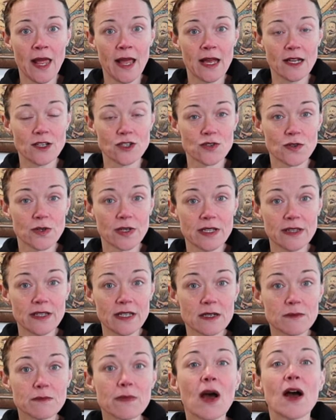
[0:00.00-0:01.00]
And during
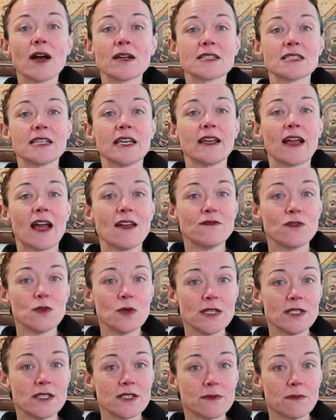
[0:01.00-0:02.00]
the unboxing, I
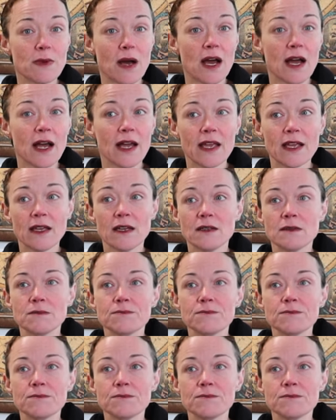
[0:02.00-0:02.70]
voiced my